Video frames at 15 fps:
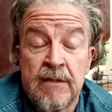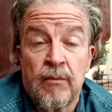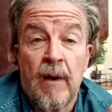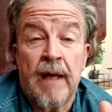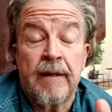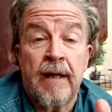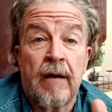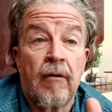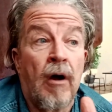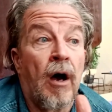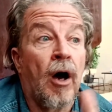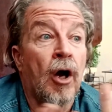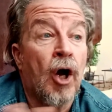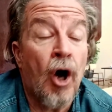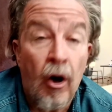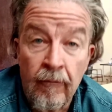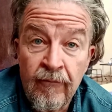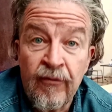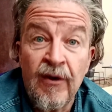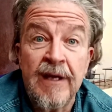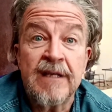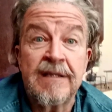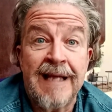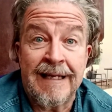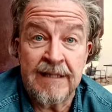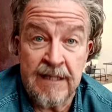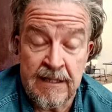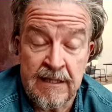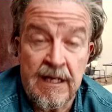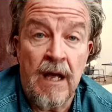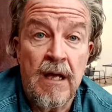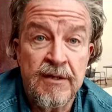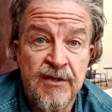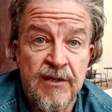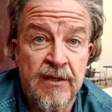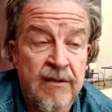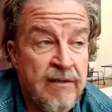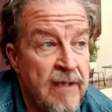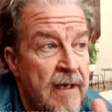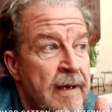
where there are conflicts and disasters.